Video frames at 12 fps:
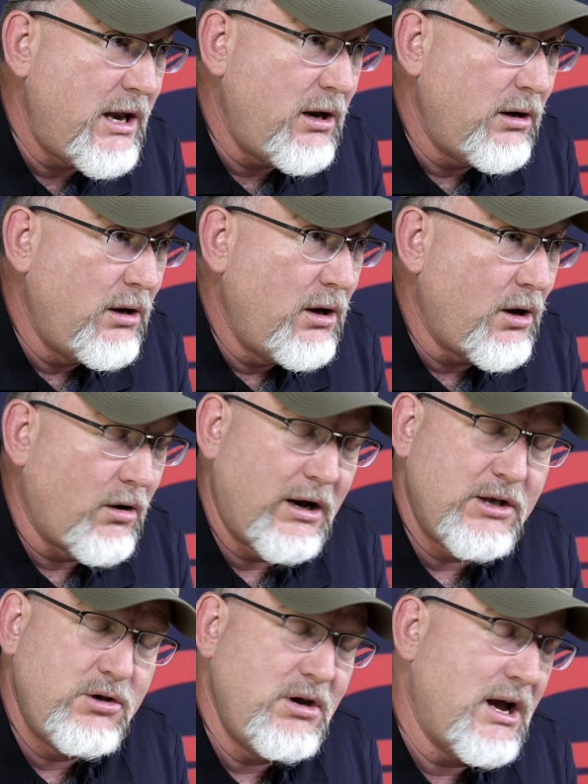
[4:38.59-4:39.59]
all right, you
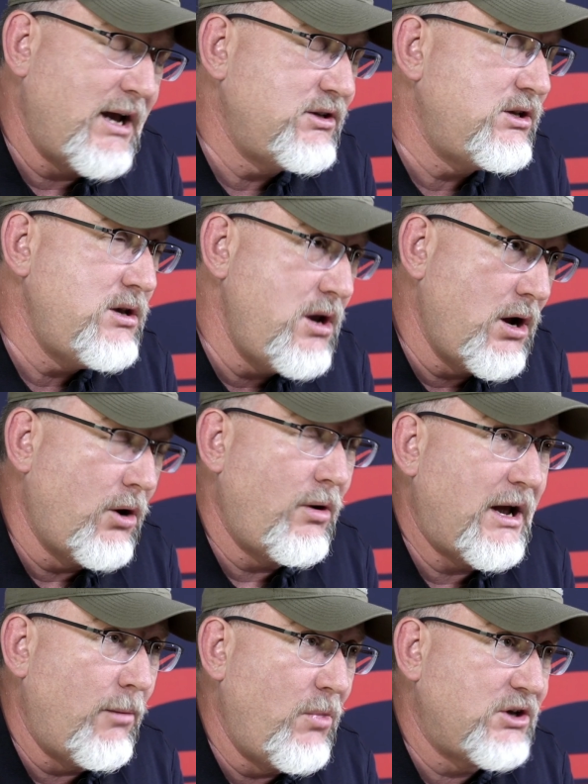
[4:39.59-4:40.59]
guys know how
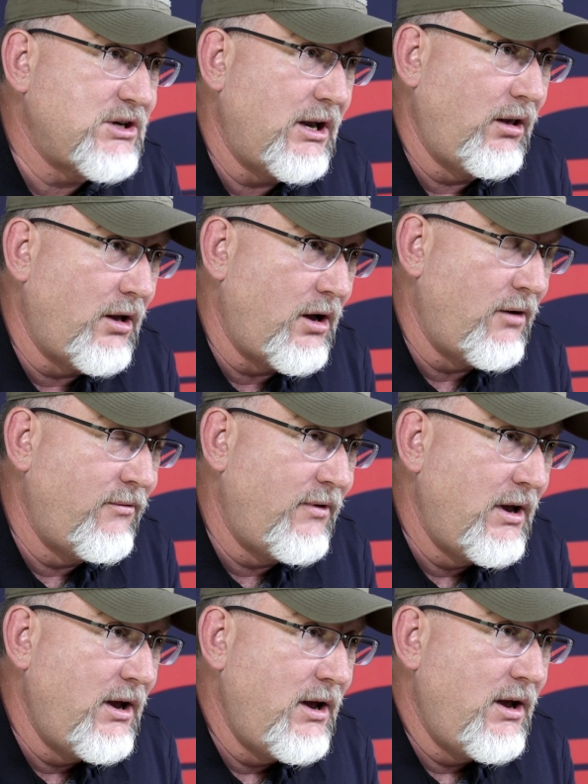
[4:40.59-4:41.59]
much I love
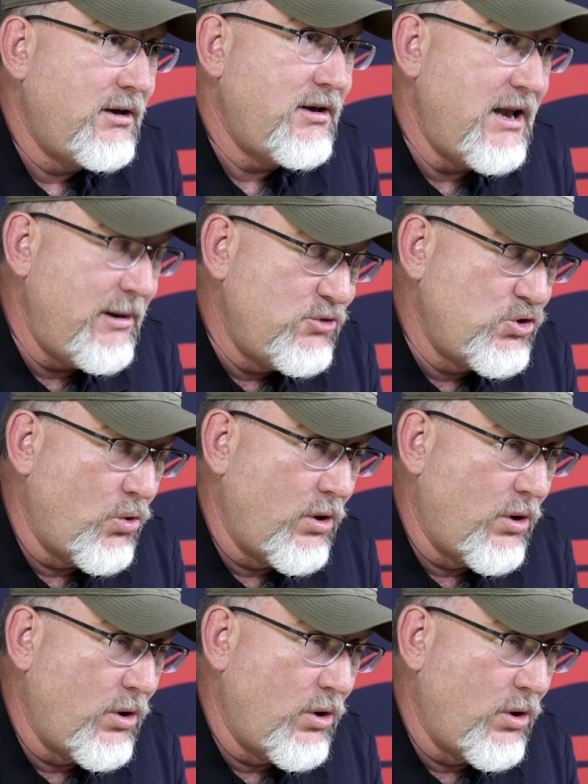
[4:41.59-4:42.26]
the name Joy.